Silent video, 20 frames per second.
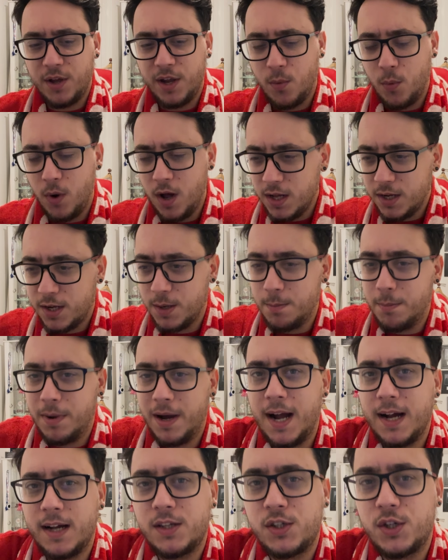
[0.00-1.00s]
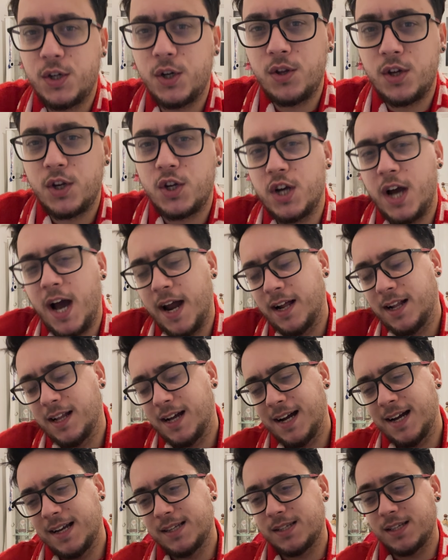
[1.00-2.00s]
here. Welcome back to the channel.
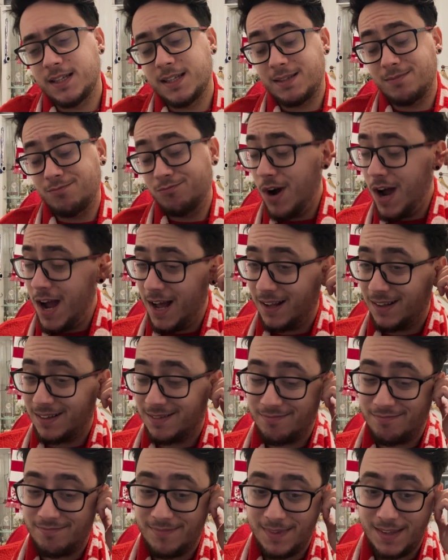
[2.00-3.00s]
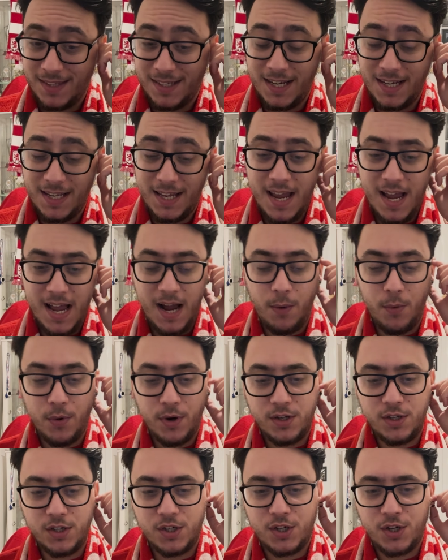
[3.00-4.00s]
And, well, today I want
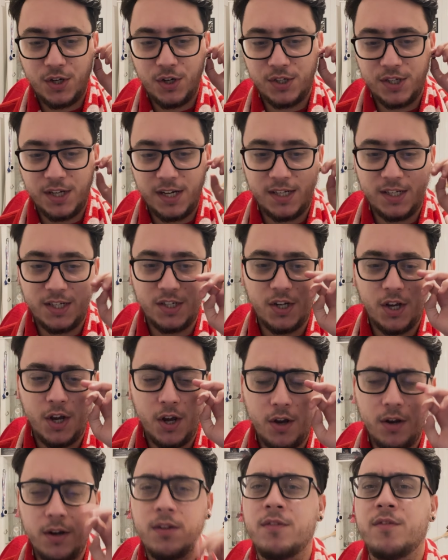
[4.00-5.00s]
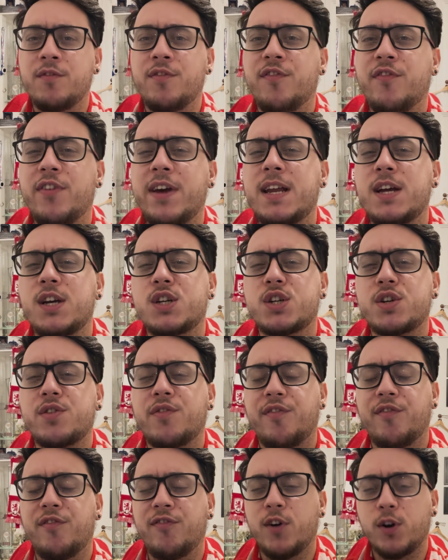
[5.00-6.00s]
to discuss a certain Finnish
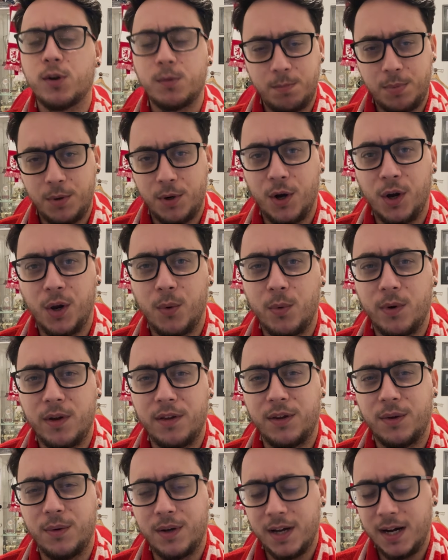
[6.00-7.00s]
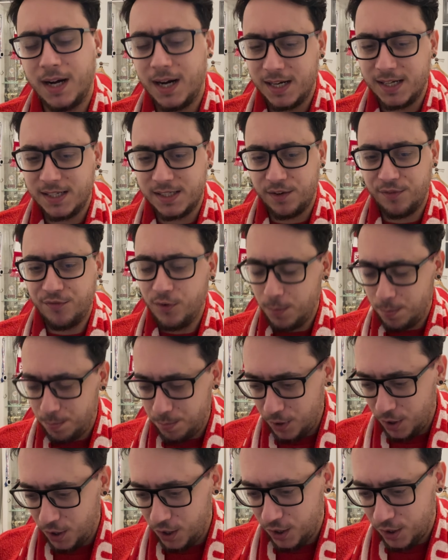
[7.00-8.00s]
footballer with you guys. A
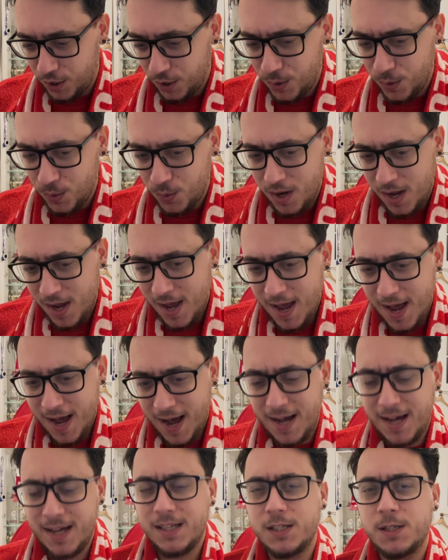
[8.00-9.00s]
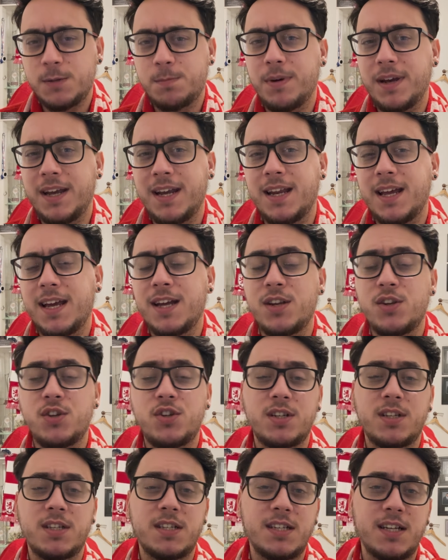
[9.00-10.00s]
footballer who has been
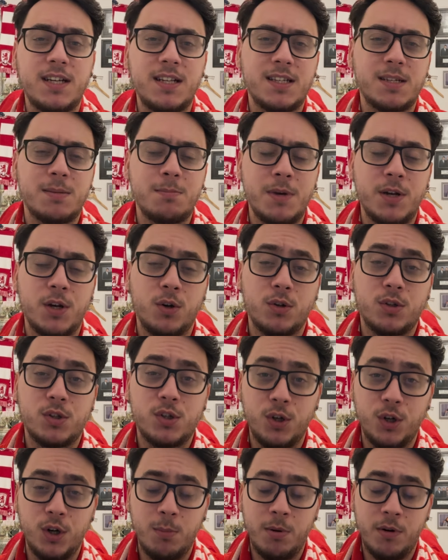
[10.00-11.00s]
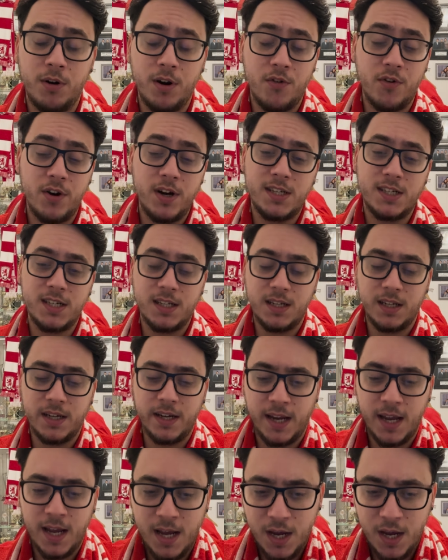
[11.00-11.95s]
injured since mid-October and recently